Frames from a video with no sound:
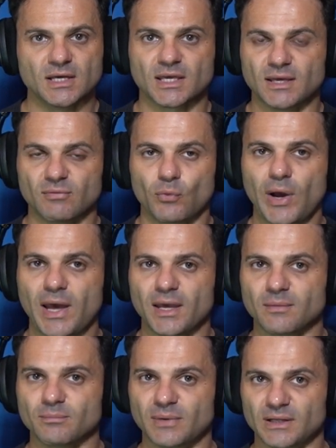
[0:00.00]
give
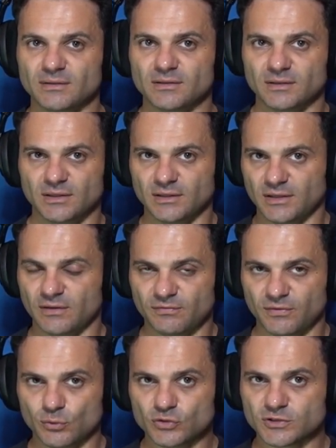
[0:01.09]
away. But if
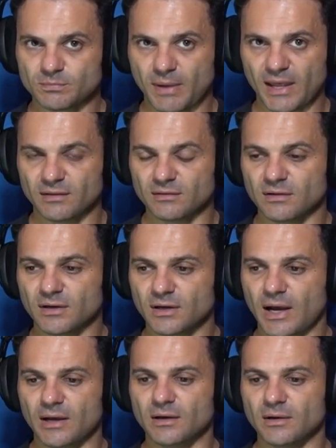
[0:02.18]
you spend,
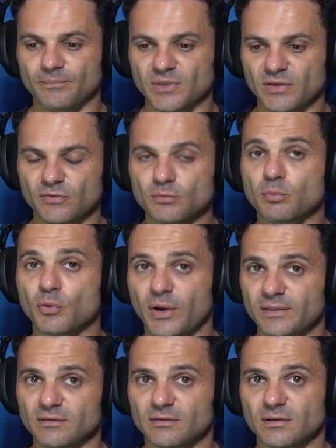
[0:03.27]
if you
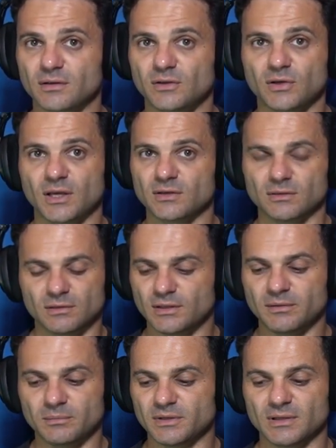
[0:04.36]
print, you
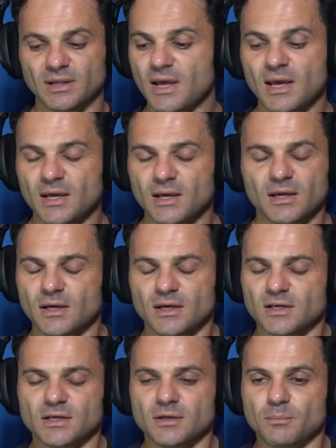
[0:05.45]
can
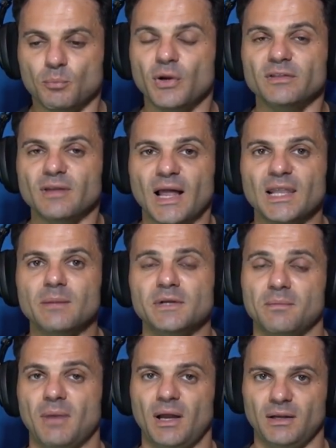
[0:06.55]
print
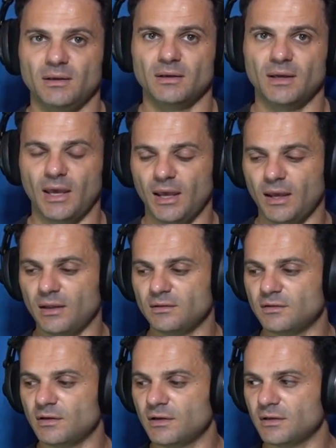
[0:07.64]
unlimited money,
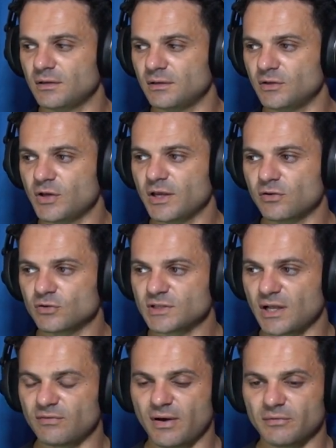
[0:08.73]
and you get
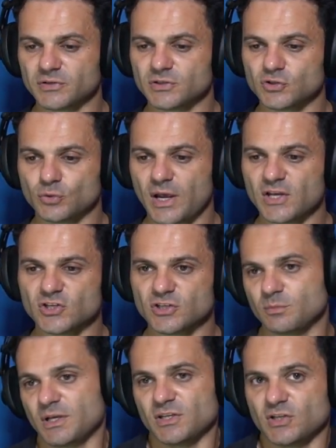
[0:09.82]
yourself out of situations
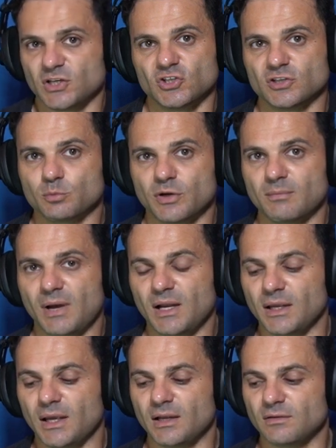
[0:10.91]
because you can just print
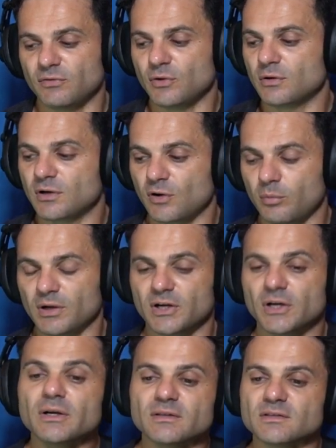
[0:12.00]
money. And if you're a global
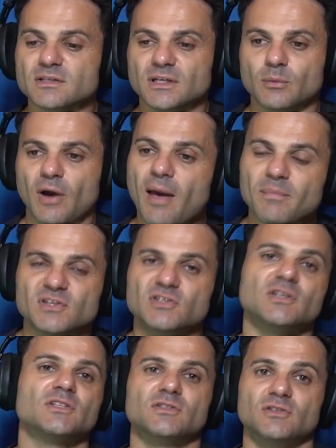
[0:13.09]
currency, what happens?
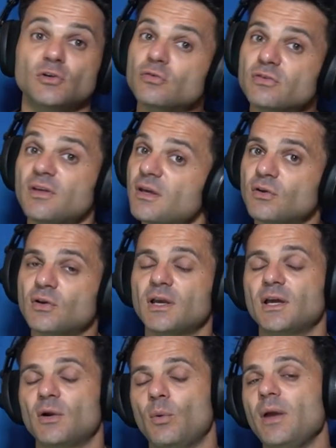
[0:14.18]
You think you can
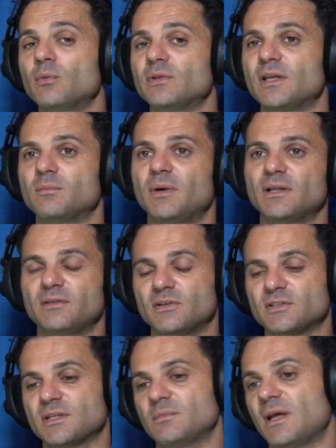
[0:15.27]
get away with it, but there's some